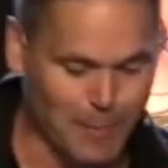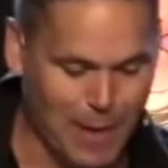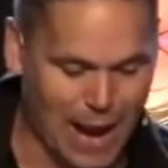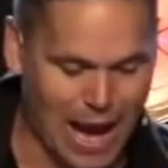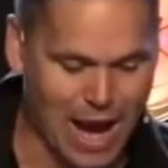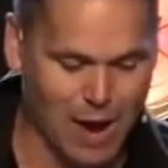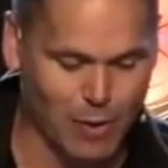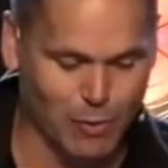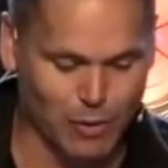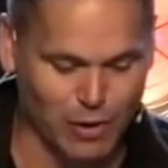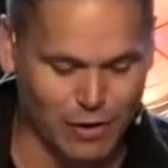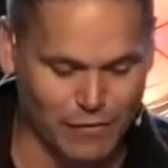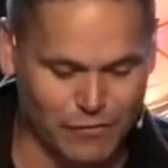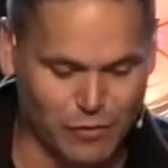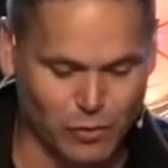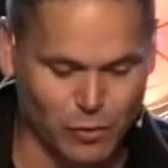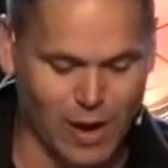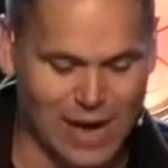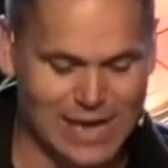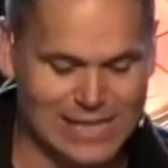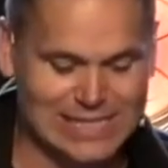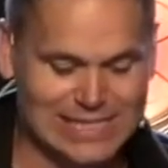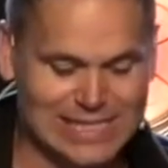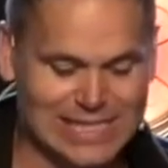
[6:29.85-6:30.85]
The power of
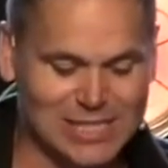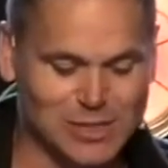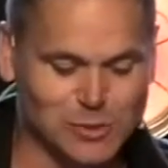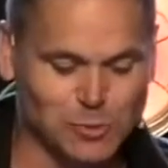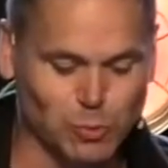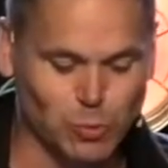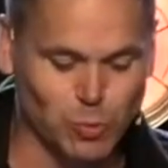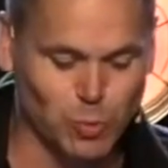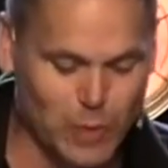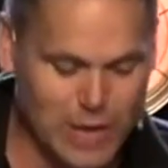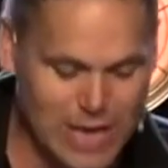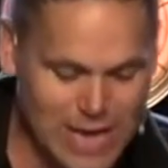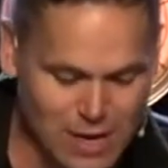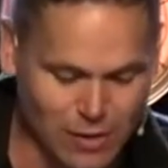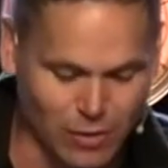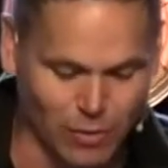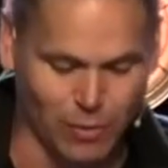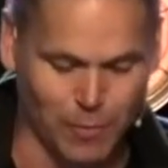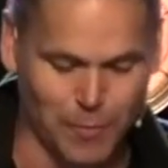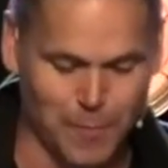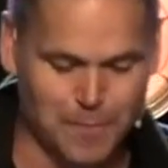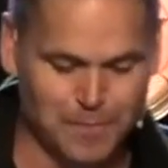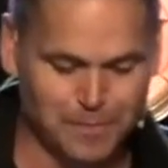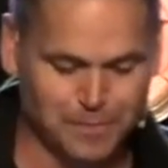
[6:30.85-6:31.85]
Christ is
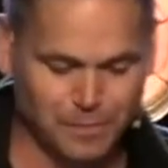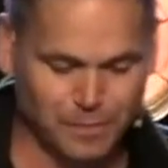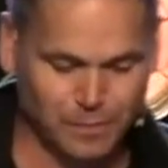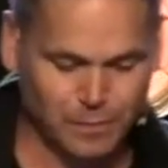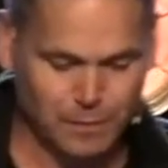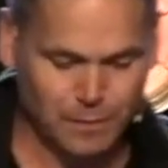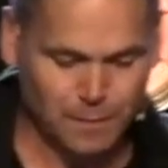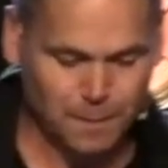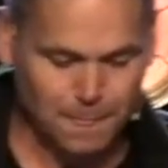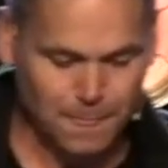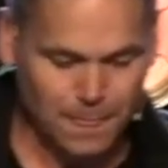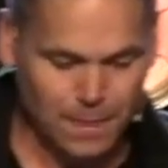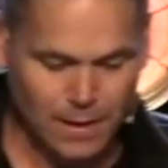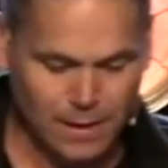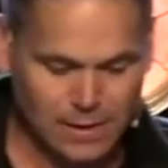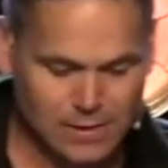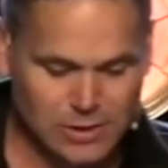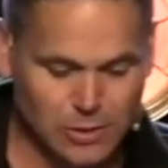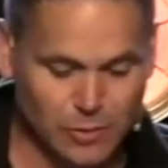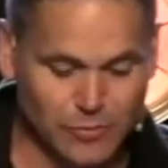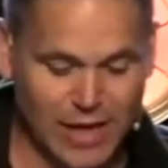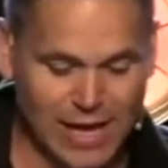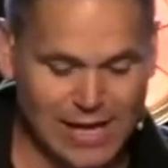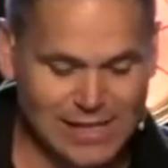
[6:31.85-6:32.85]
real.
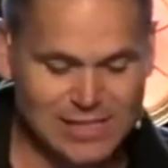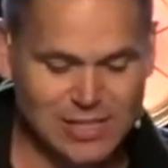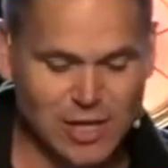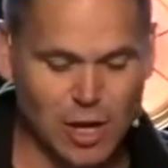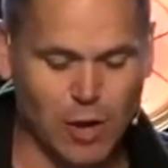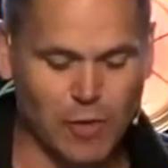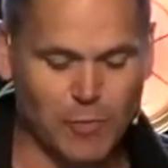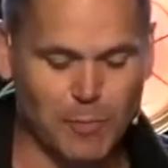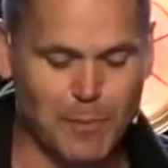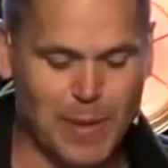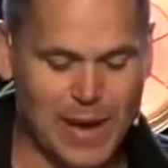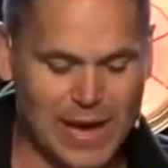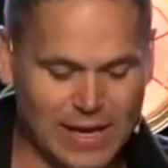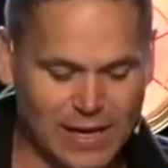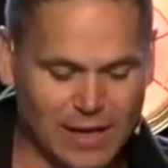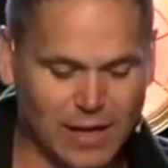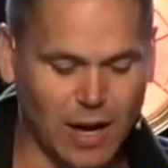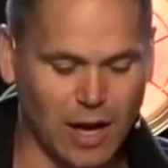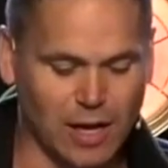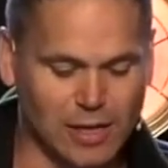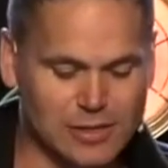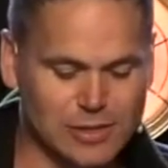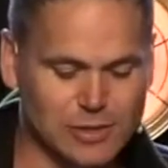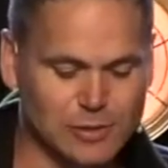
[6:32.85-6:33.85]
So that's called
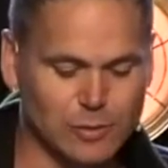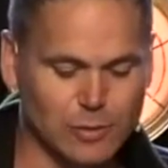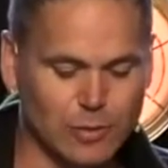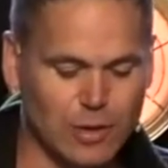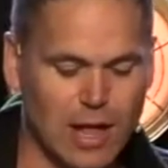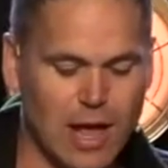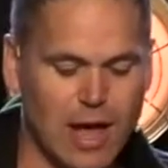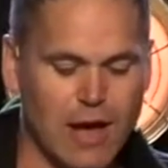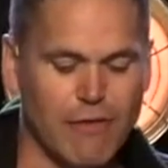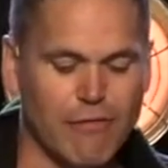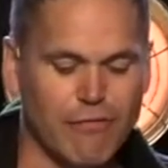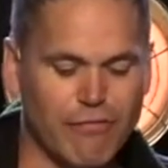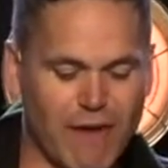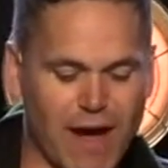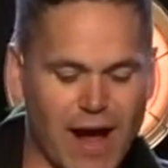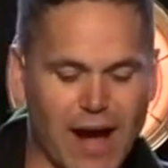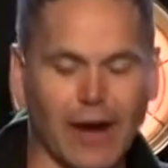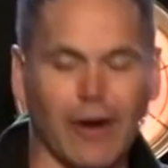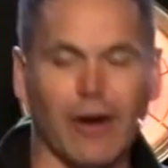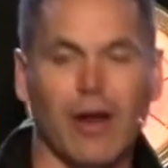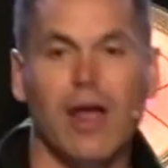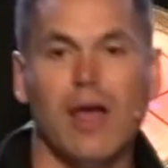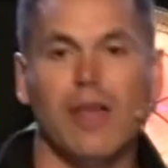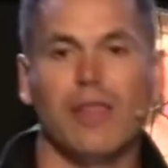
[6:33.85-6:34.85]
Pentecostal
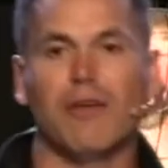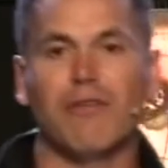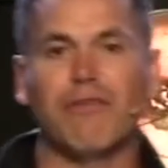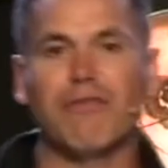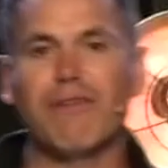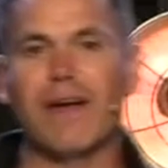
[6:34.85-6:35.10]
fire. The